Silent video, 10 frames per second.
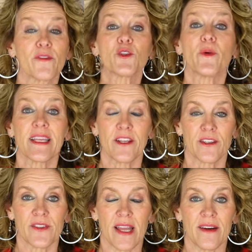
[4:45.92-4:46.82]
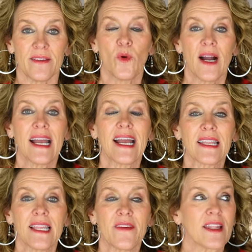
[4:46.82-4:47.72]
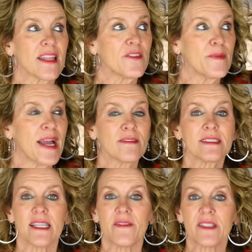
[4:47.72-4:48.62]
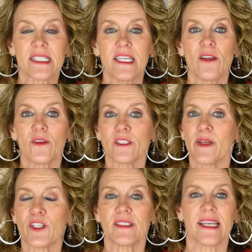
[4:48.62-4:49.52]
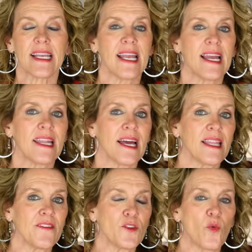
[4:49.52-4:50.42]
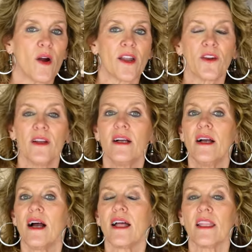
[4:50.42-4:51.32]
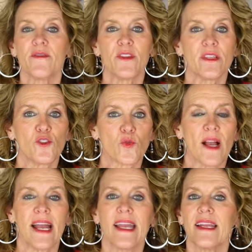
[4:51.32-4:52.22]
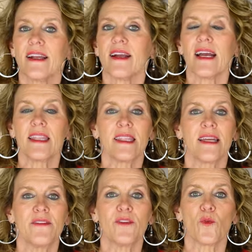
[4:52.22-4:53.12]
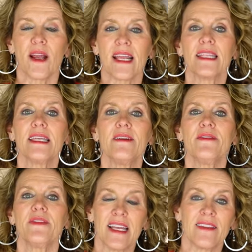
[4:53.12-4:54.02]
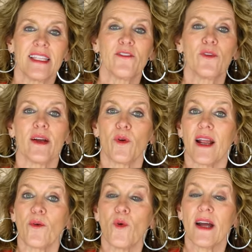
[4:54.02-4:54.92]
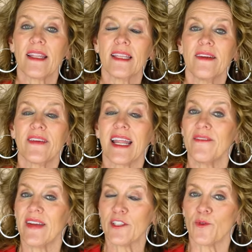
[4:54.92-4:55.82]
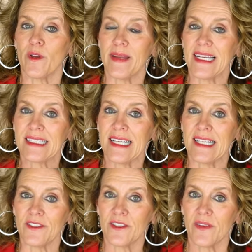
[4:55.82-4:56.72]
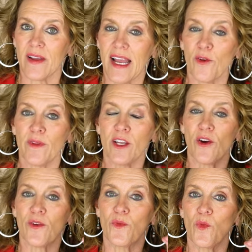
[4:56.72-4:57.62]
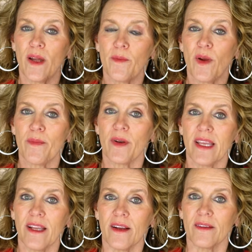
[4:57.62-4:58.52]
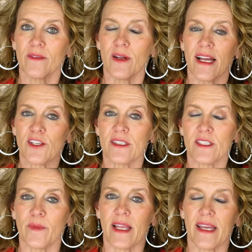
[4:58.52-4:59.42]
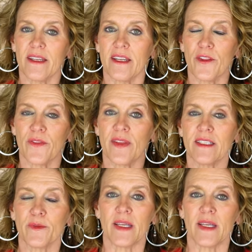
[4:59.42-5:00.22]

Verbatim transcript: over 20 years now. Why? I love it. I love the mountains. I love to ski as much as I can. I love the water. I love the dry air. I love where I live and live where I want to live, and I invest where it makes sense. I only own one property here. well, actually some land and other things,